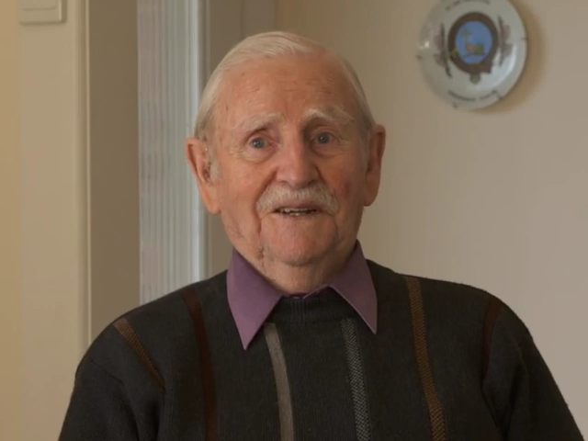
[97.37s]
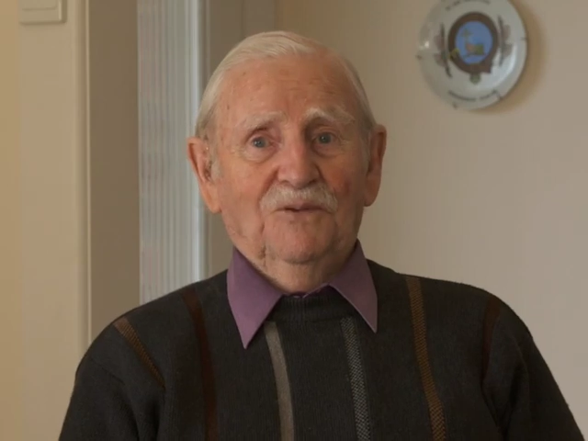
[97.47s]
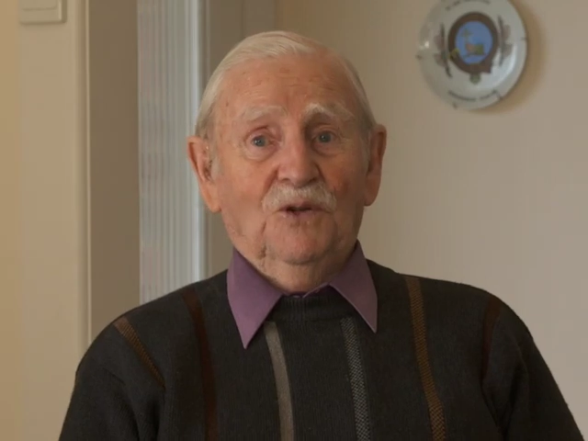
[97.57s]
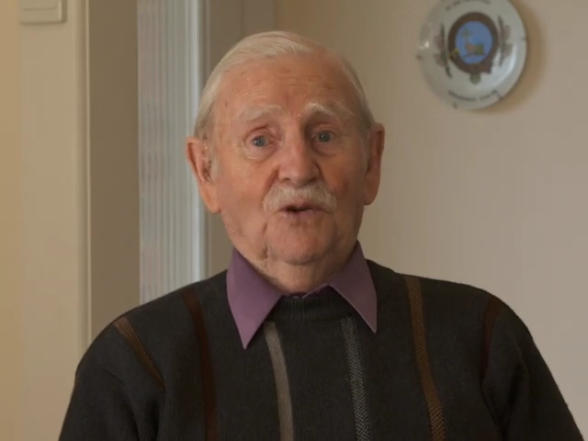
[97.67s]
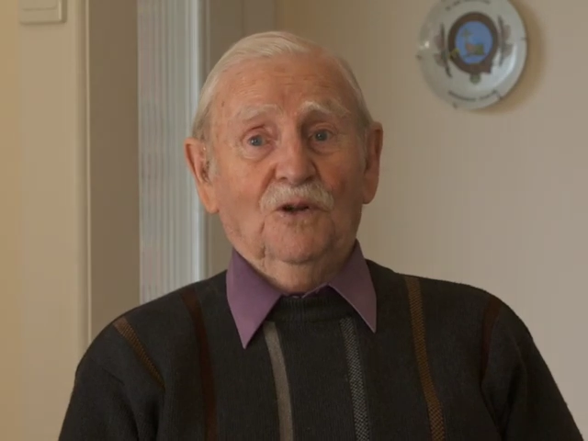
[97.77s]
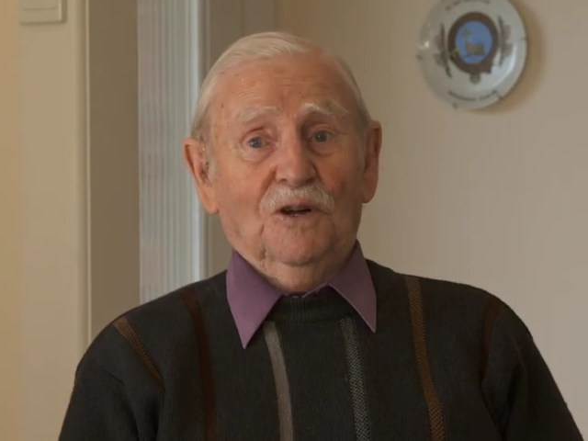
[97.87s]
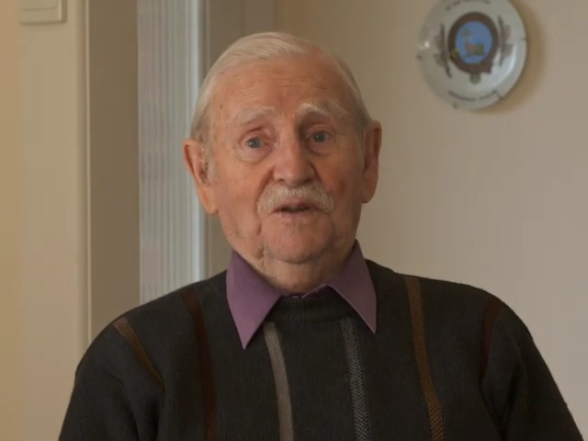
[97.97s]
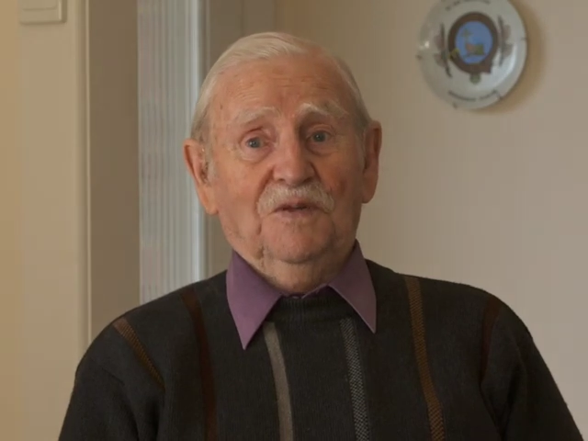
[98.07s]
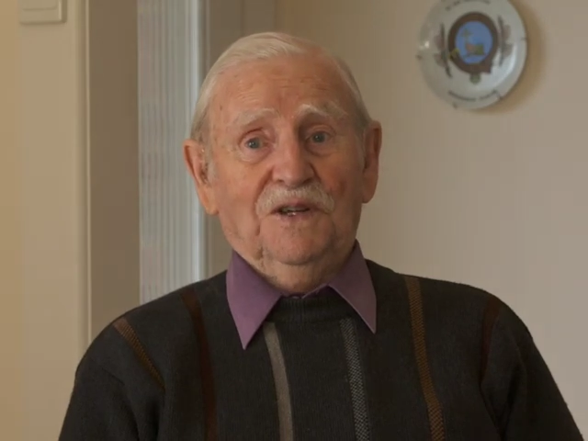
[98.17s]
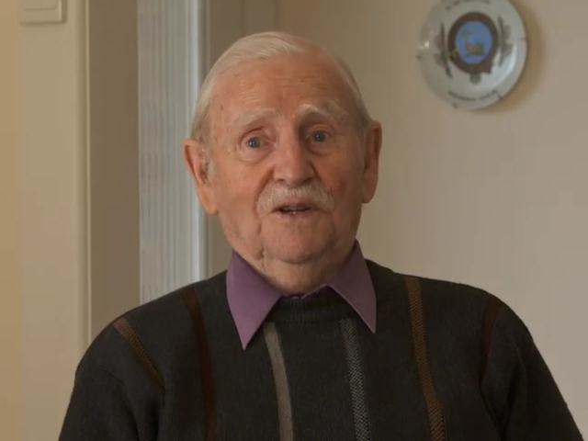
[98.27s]
We all
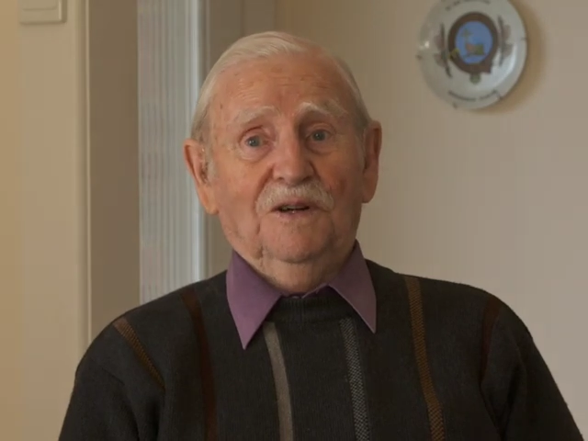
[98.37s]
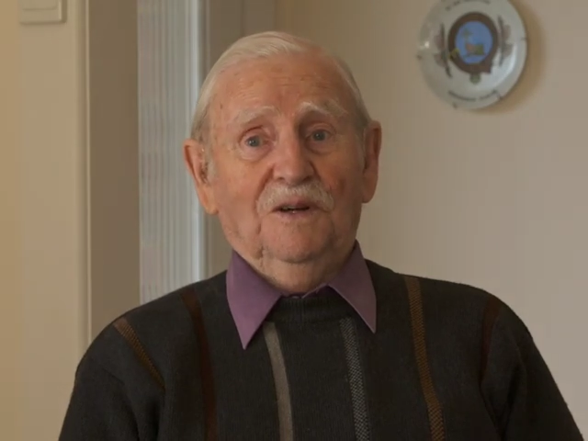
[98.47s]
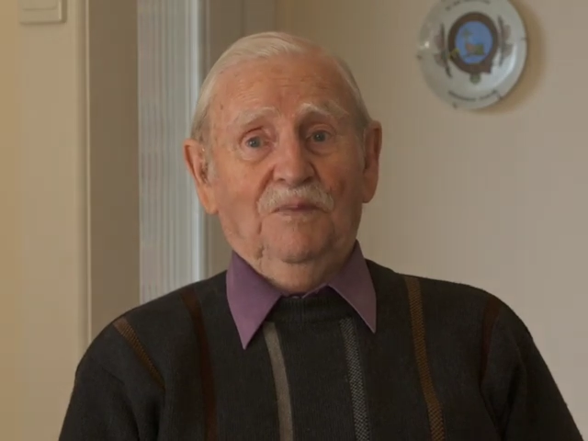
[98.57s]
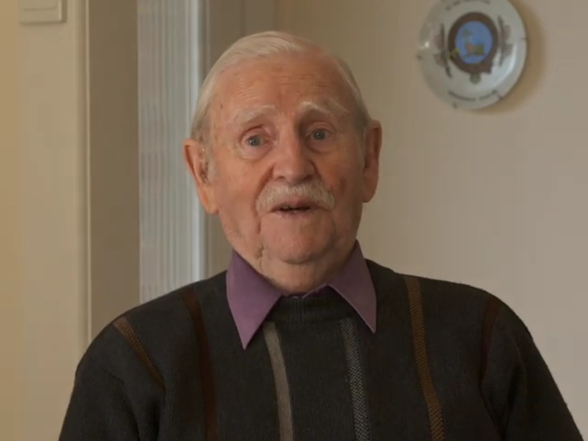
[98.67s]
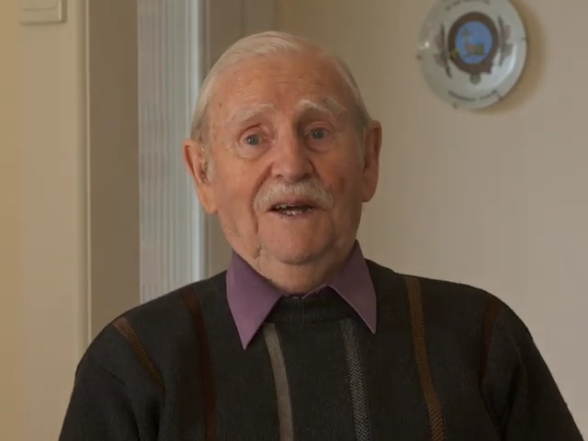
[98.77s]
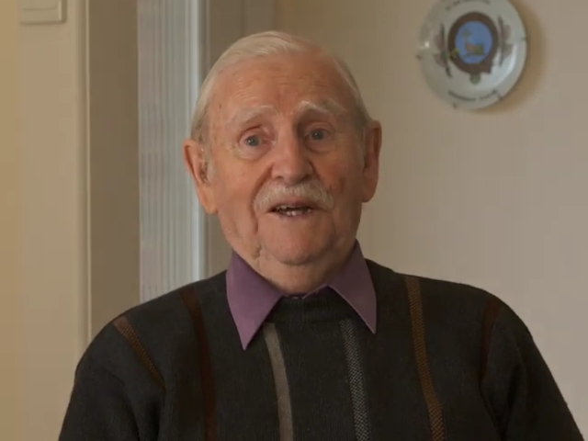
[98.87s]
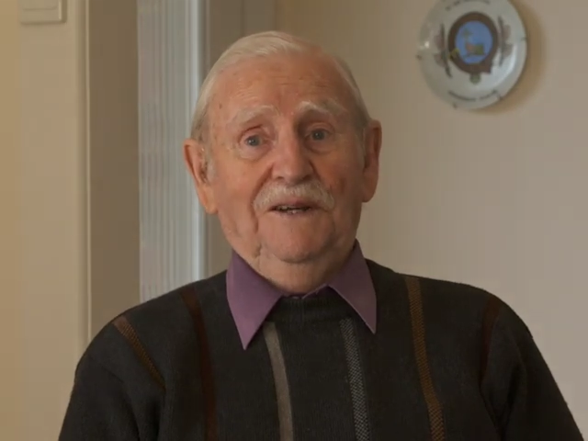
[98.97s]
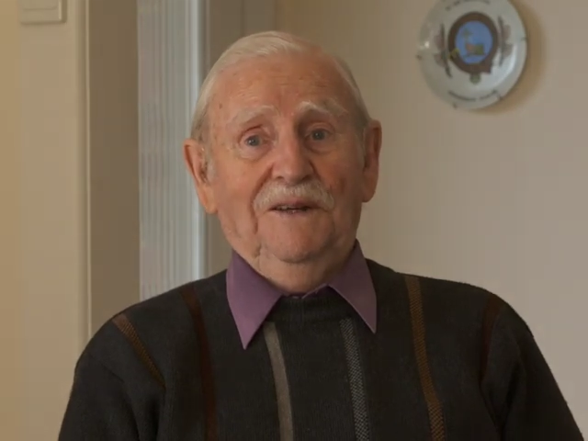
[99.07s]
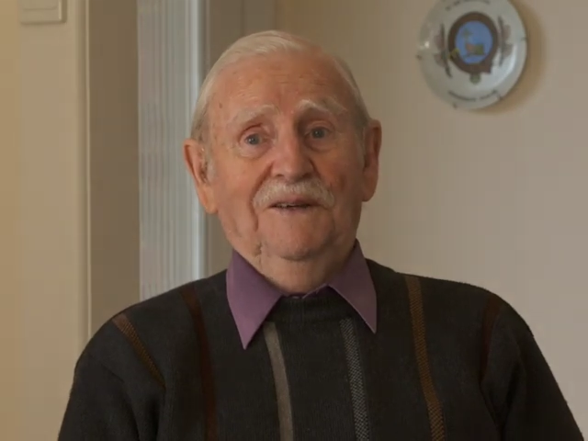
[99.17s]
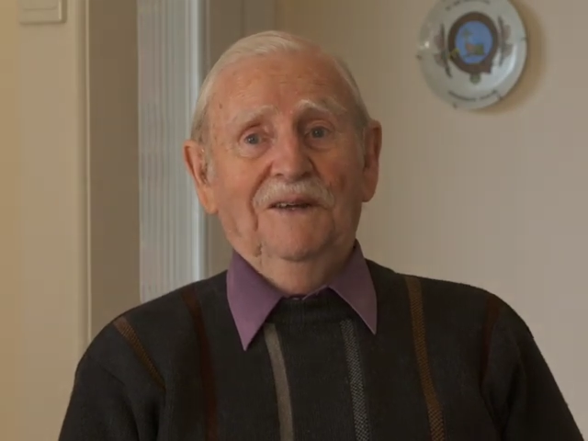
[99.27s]
got still got
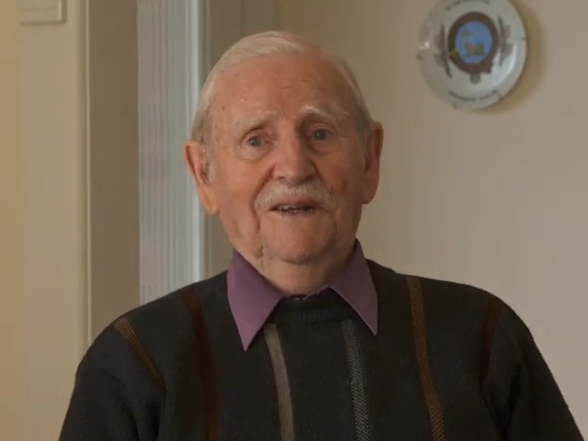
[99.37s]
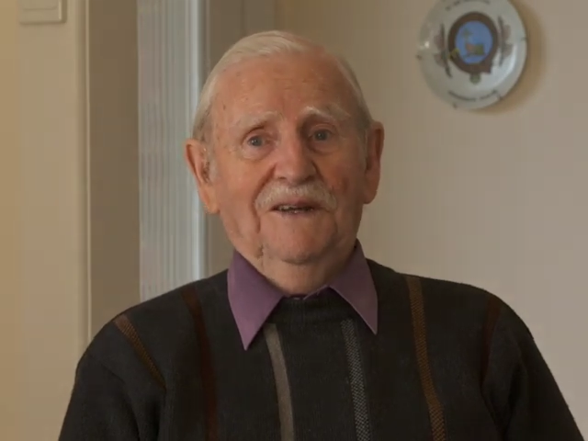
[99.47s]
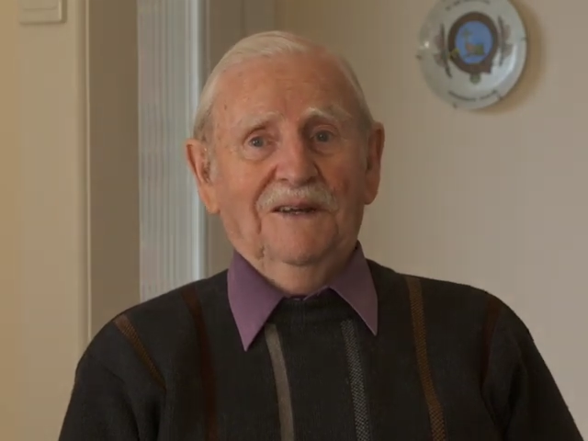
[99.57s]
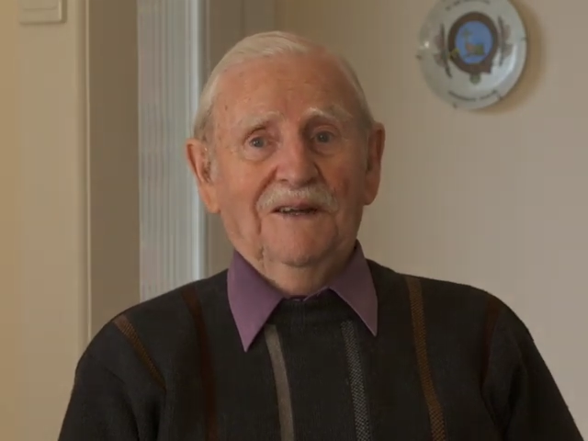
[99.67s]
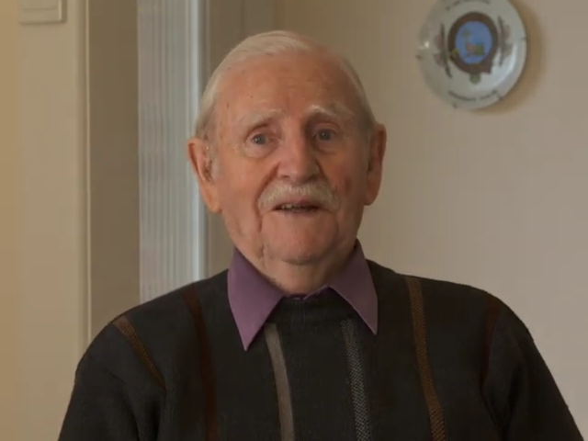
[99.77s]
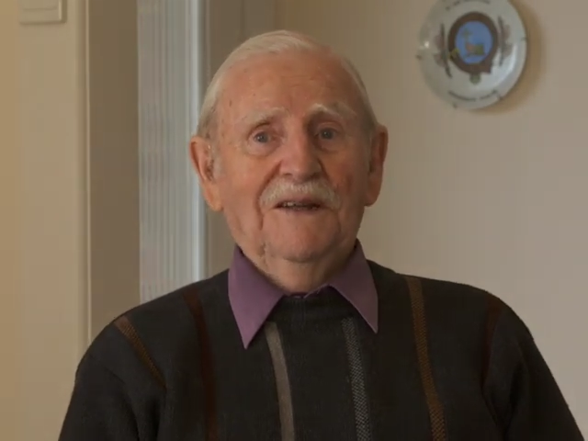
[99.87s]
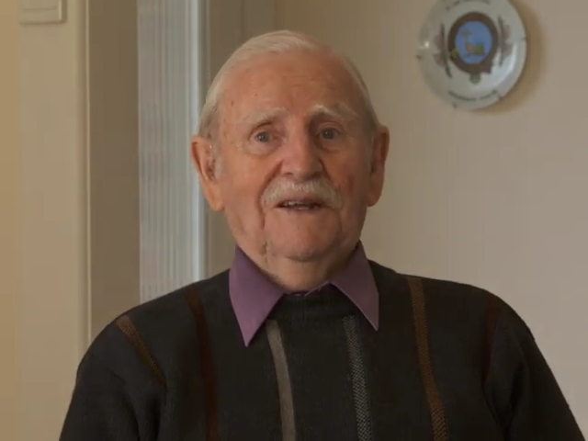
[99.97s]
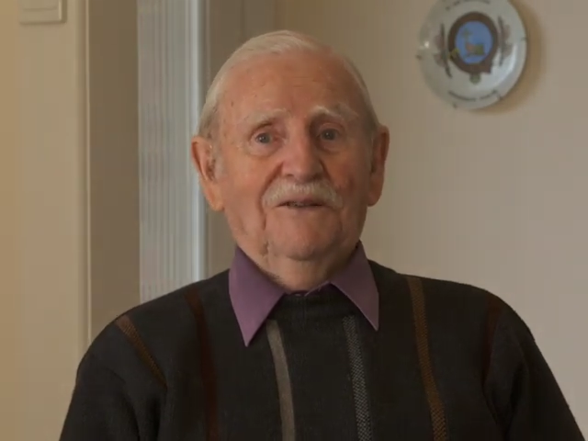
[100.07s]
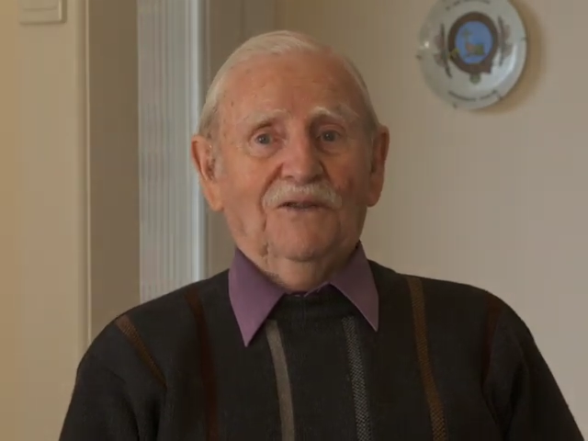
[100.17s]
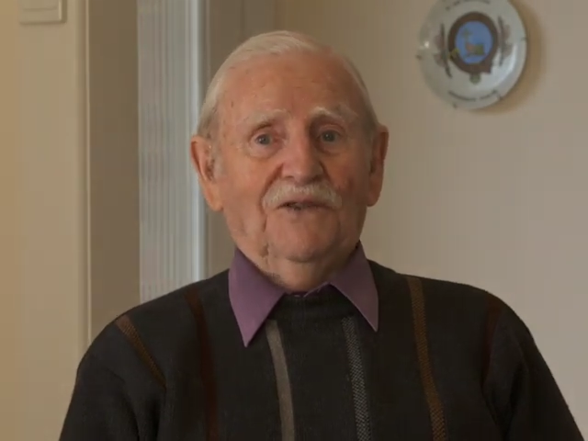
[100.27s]
paid
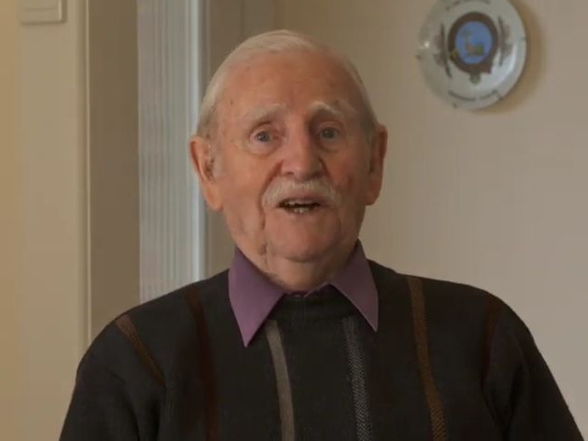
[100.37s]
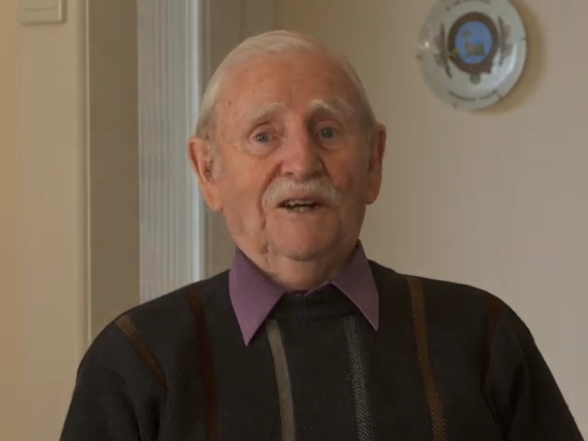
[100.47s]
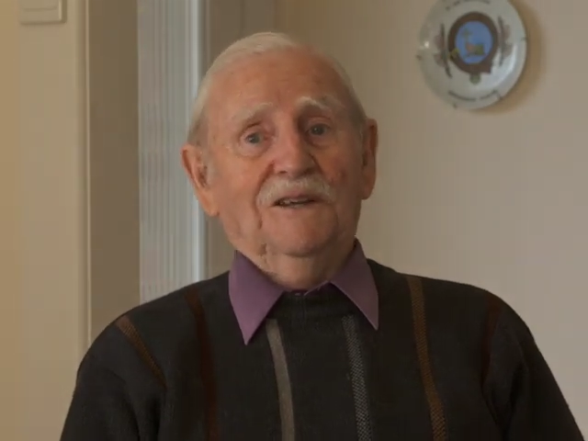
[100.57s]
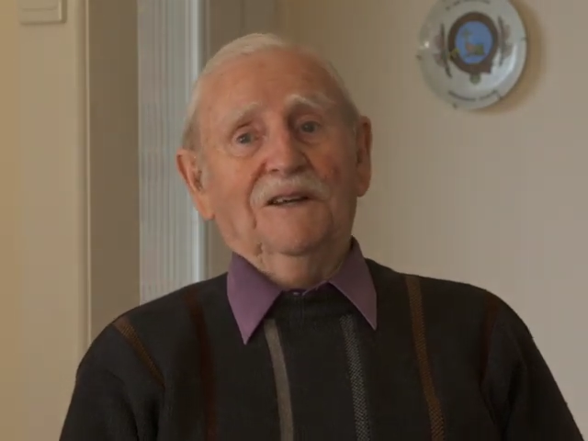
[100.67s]
finally,